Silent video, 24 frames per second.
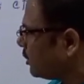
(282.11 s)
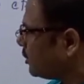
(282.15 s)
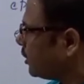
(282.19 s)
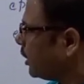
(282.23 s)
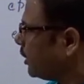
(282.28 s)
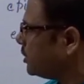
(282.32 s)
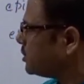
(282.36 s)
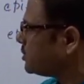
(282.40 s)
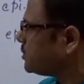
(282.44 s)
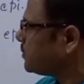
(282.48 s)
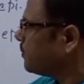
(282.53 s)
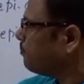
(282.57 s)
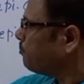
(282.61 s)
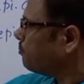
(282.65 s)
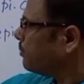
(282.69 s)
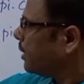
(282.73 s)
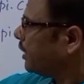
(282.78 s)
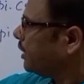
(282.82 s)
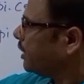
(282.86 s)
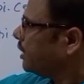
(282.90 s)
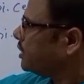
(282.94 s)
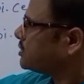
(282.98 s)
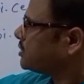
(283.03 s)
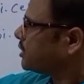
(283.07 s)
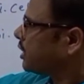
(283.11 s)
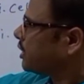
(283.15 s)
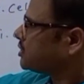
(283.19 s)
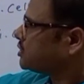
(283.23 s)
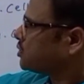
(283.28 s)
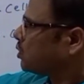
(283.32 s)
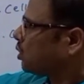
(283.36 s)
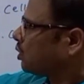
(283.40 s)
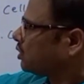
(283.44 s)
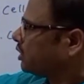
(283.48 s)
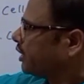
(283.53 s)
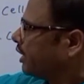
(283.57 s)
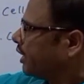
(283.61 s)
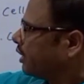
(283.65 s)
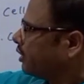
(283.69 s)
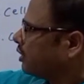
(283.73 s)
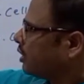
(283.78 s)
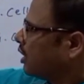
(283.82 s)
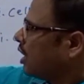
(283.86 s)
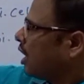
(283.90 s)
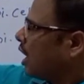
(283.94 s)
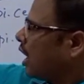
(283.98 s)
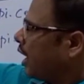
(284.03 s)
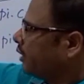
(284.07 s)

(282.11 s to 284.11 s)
That is many cells are there.